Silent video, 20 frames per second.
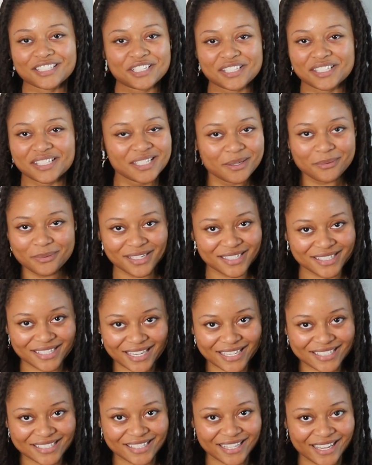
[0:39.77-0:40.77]
just see what it
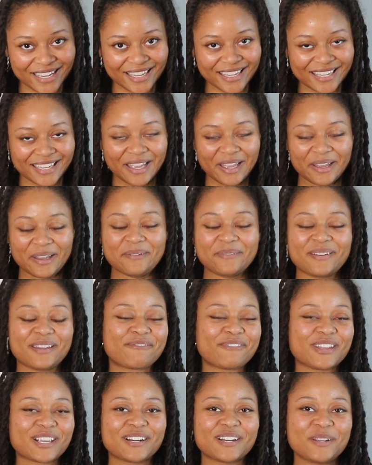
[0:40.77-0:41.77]
tastes like, and
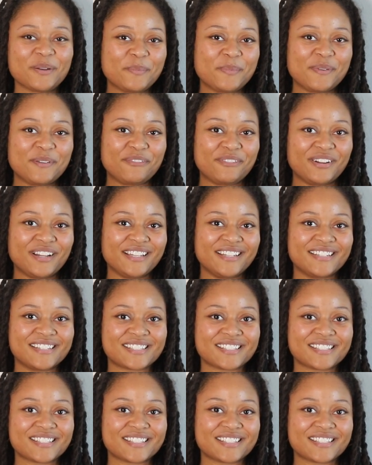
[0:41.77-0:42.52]
figured it would be fun.